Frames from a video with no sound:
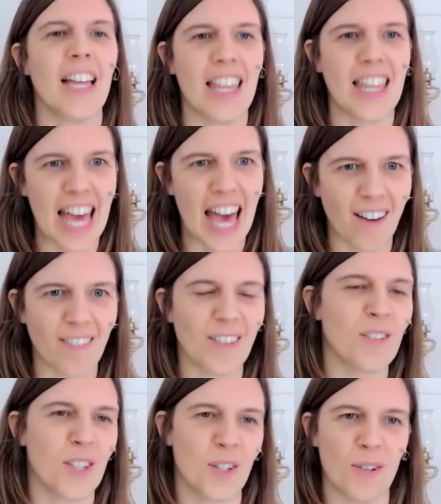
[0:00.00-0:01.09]
they have
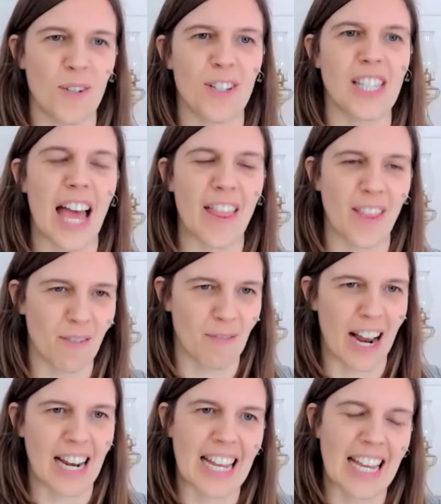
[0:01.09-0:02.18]
those tools and they're
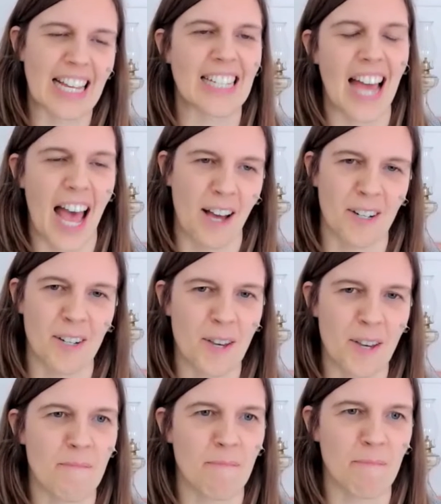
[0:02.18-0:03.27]
ready to handle
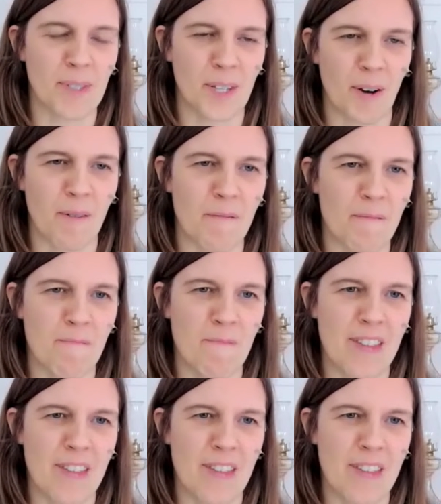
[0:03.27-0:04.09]
them. So,